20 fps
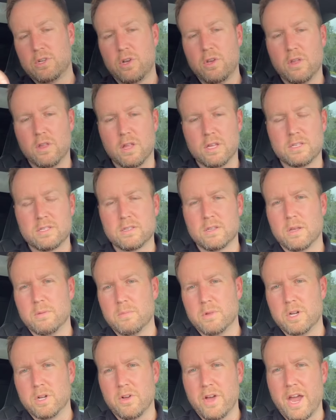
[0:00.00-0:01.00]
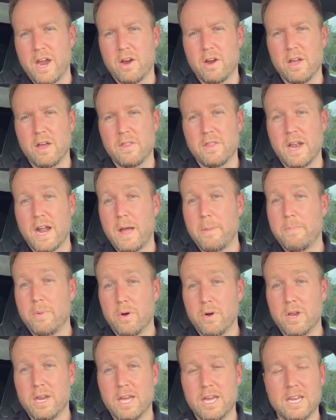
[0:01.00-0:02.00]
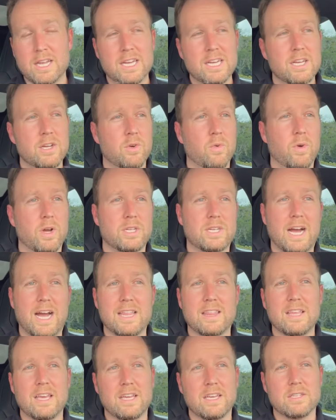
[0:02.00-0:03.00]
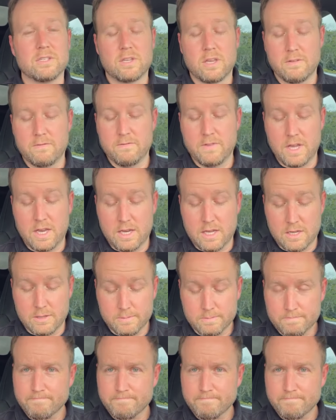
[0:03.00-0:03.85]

you the slim little area that I put it, which I think is convenient.